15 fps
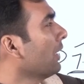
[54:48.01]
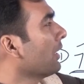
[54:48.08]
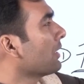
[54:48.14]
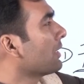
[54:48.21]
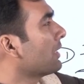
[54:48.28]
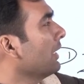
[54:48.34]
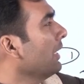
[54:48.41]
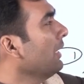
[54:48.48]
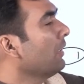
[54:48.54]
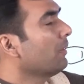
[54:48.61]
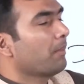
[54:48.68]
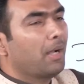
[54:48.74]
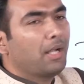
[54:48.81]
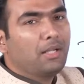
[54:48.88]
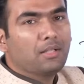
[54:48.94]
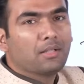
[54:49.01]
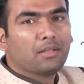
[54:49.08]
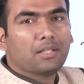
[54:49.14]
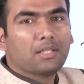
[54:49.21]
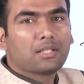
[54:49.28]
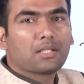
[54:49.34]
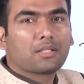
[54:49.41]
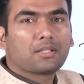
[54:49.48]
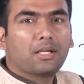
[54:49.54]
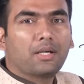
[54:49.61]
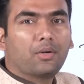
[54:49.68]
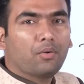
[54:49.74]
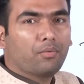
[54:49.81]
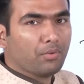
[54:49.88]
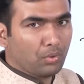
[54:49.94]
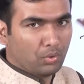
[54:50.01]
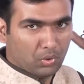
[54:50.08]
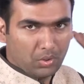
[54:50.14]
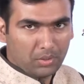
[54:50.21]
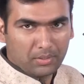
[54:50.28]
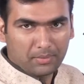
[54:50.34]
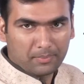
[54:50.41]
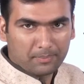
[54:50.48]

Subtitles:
sent by this state of New York.